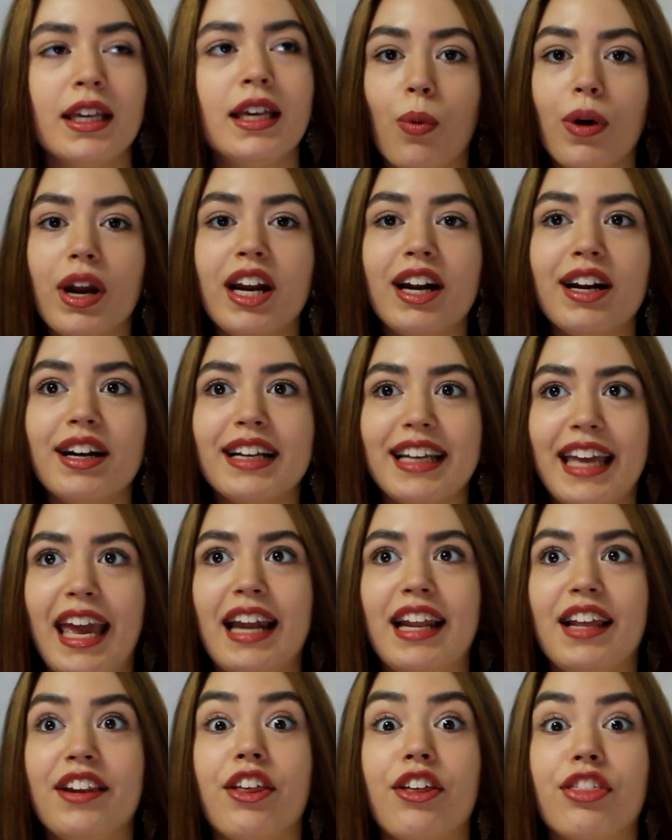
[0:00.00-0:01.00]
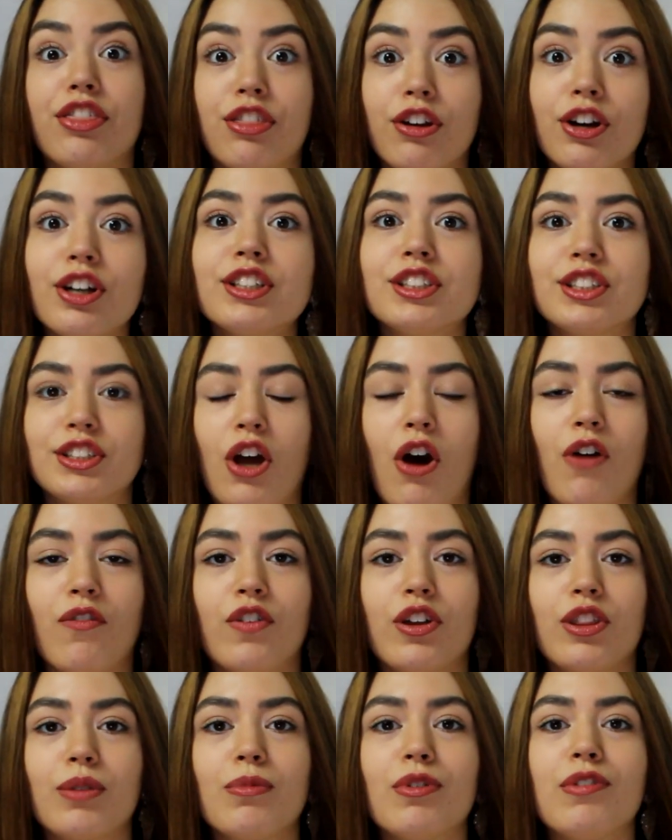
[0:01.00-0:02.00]
We're getting the third song
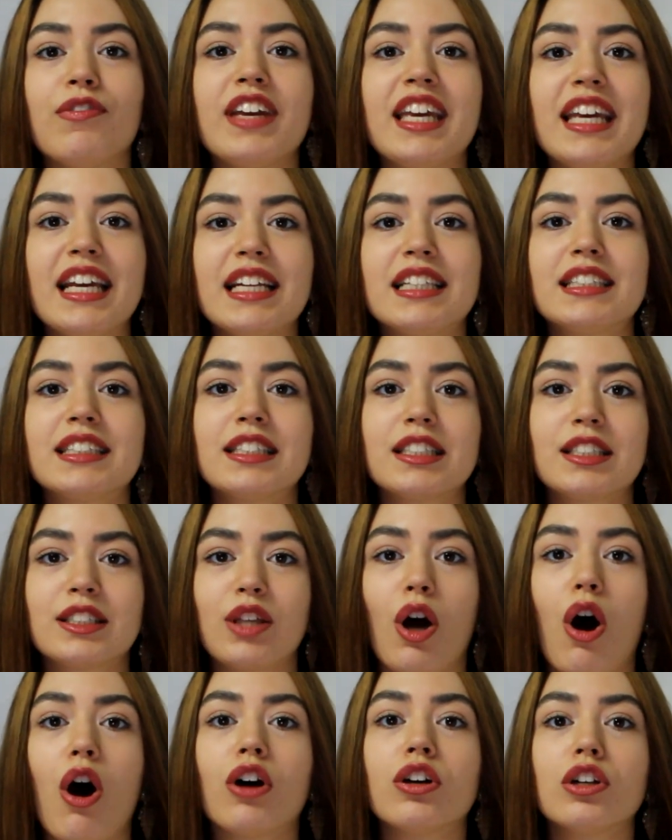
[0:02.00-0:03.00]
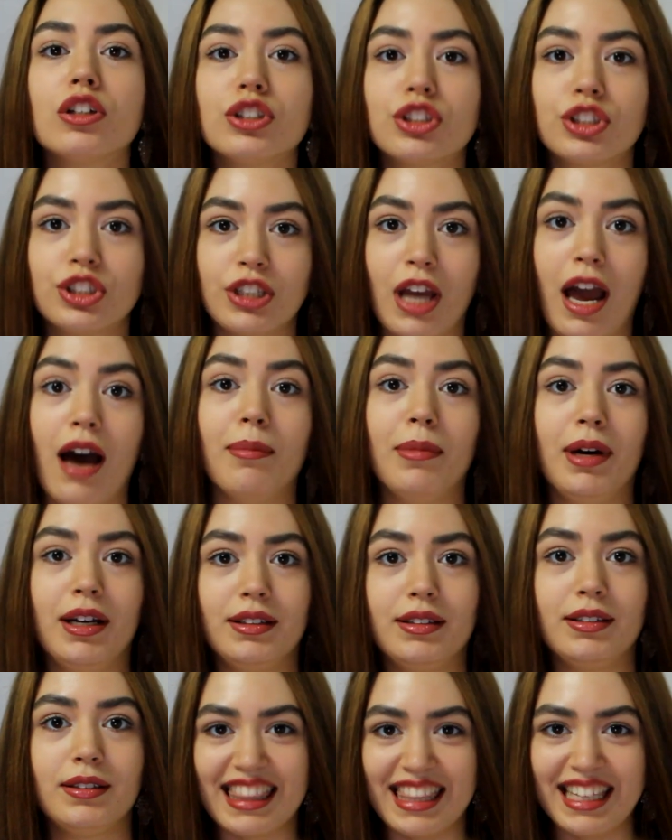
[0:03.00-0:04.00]
for the movie. It's the song
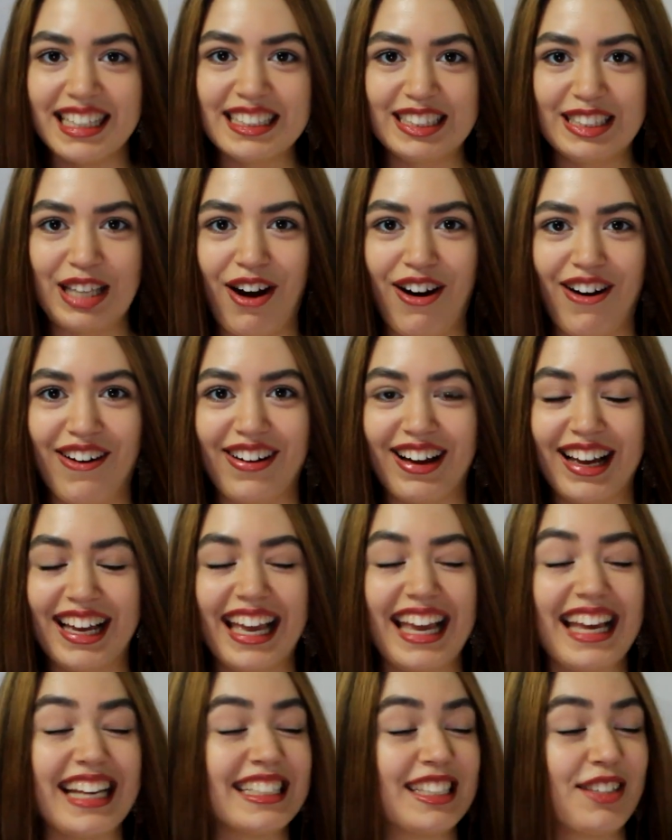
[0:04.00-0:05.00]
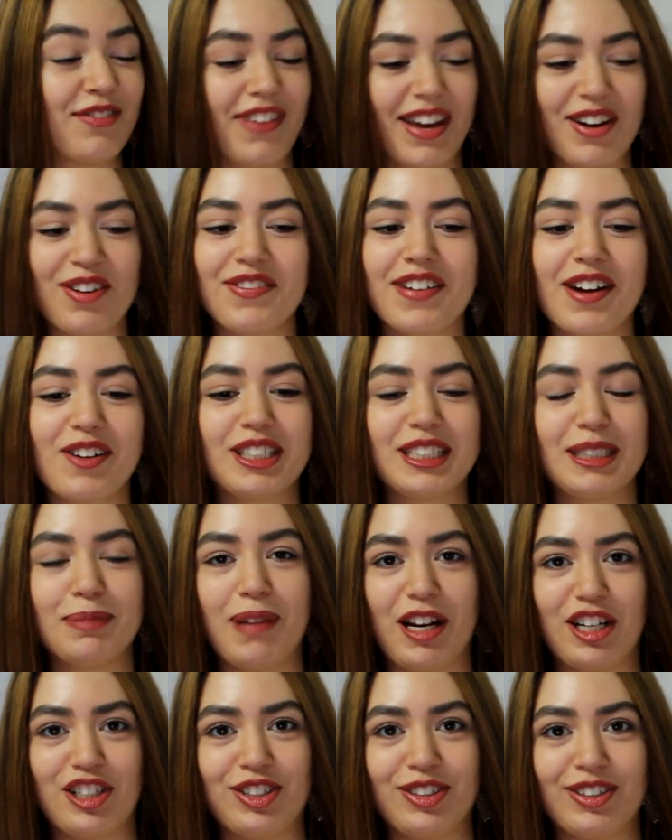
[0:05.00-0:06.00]
Shaamat. This song is very, very
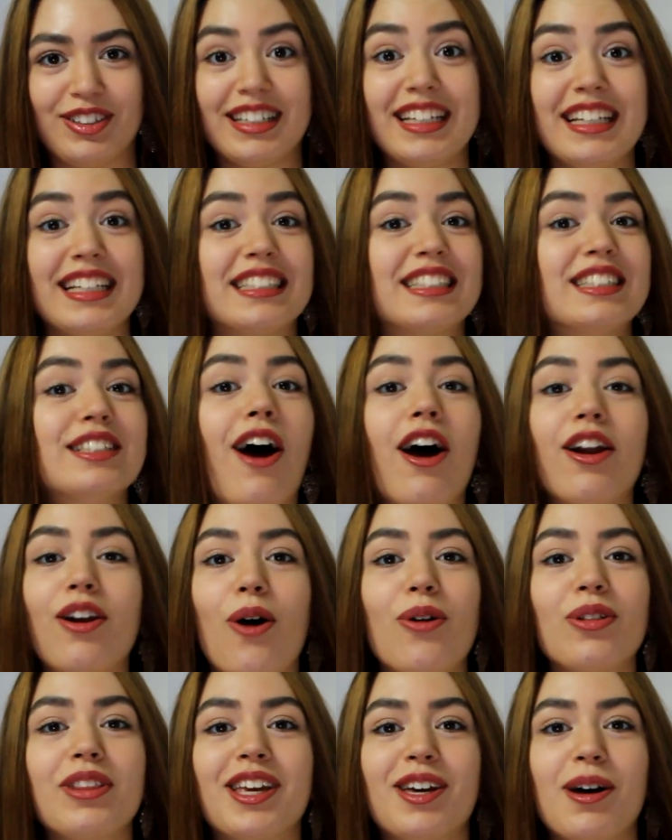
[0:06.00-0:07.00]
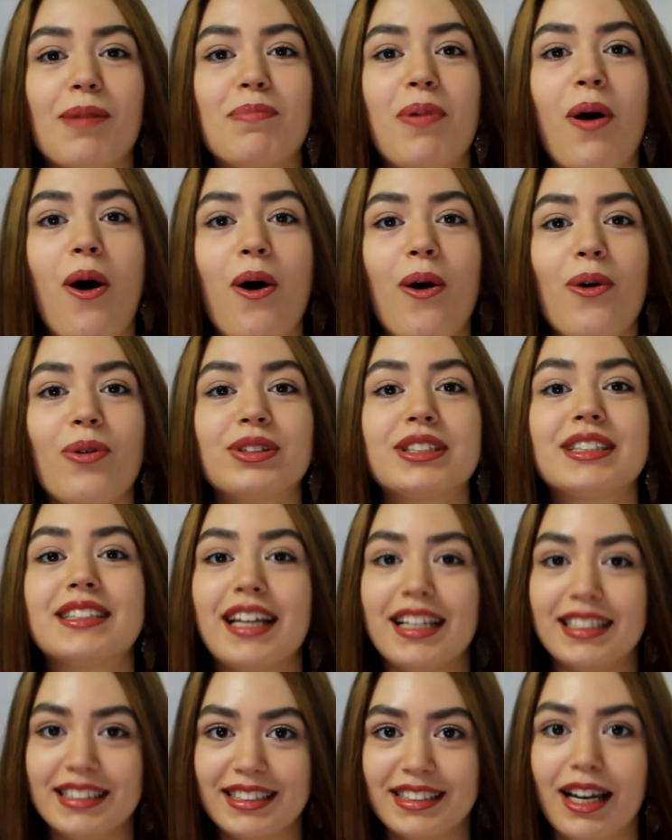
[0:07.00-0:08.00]
special. It's not only composed
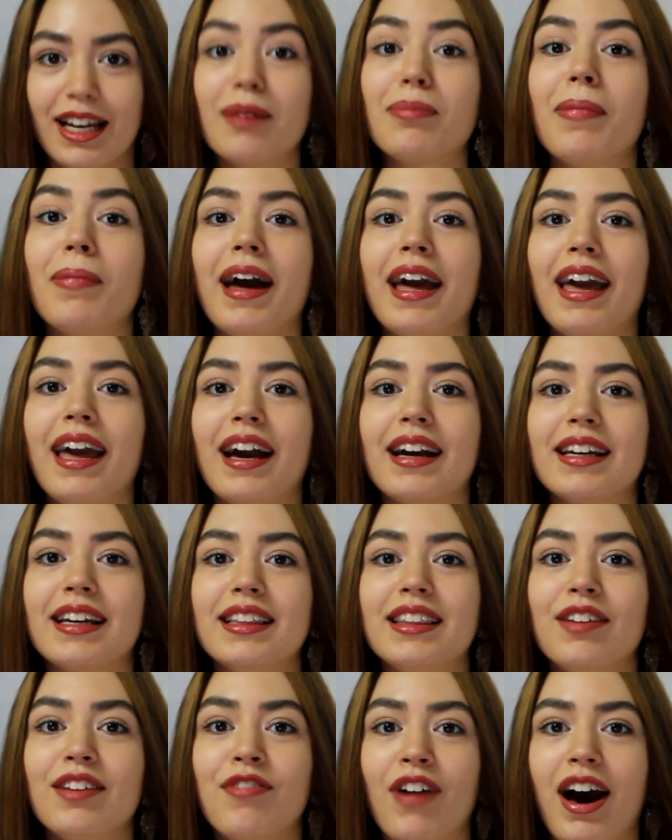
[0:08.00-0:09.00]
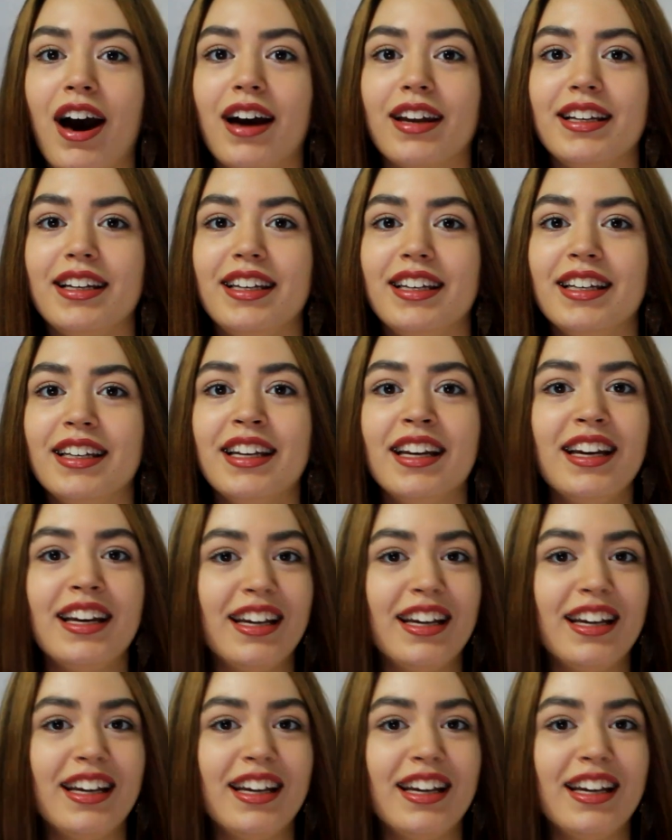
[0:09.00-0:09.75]
and sung by Ankit Tiwari,